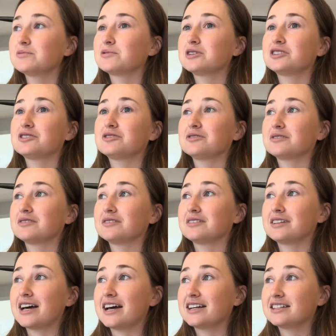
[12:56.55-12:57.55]
which
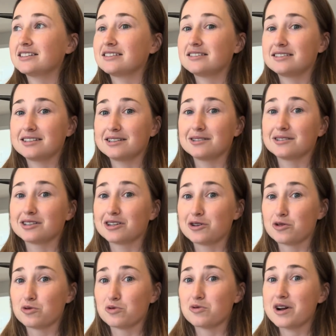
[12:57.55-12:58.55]
that is still a
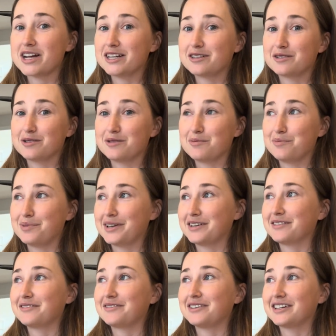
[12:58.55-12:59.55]
great
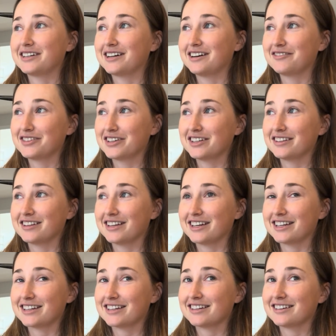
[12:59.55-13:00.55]
benefit of it.
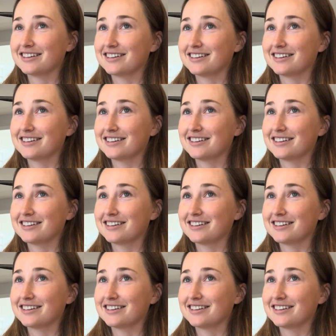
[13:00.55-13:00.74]
Like,